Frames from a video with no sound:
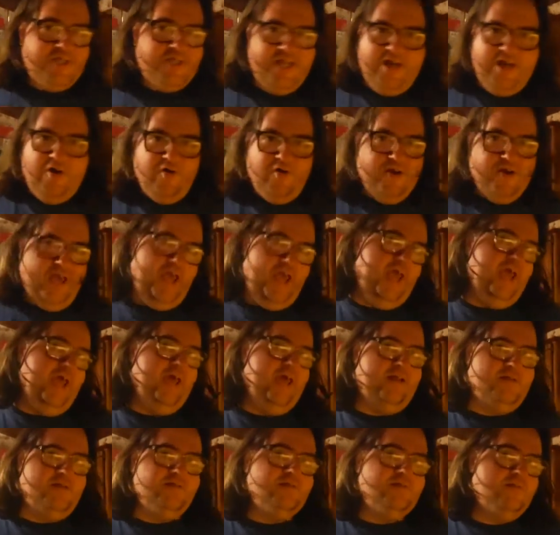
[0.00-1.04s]
eat a whole
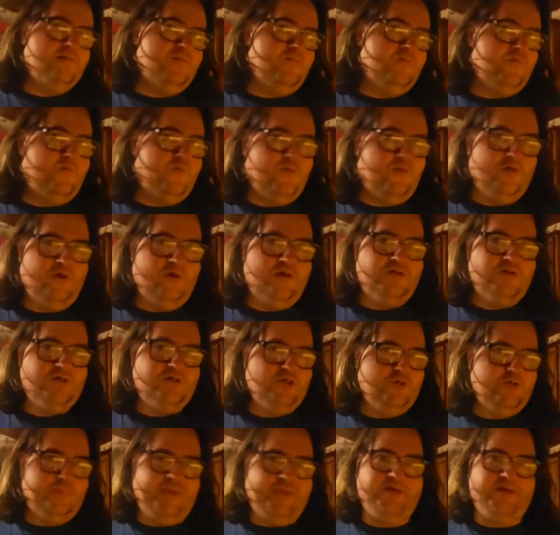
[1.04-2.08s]
can for
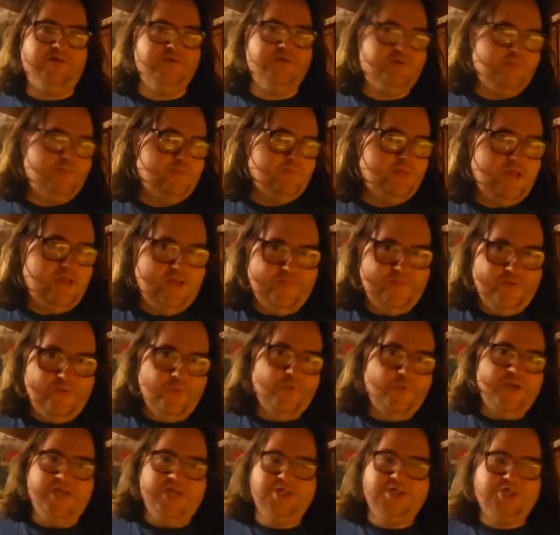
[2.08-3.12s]
2 meals if you
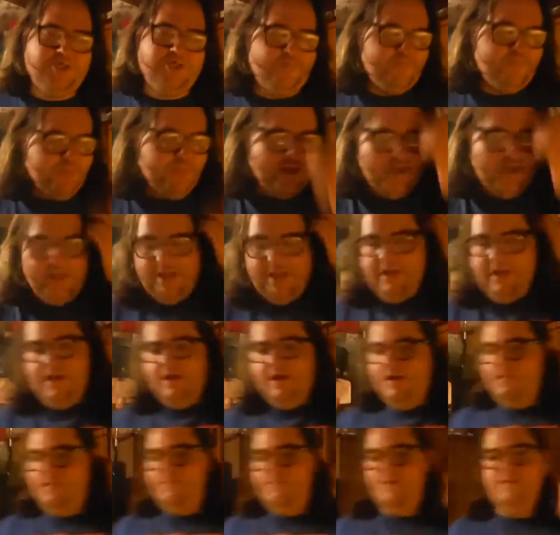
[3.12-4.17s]
wish.
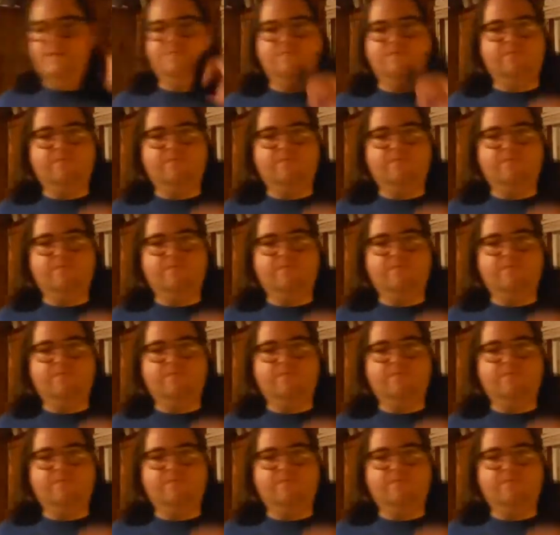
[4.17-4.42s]
But if you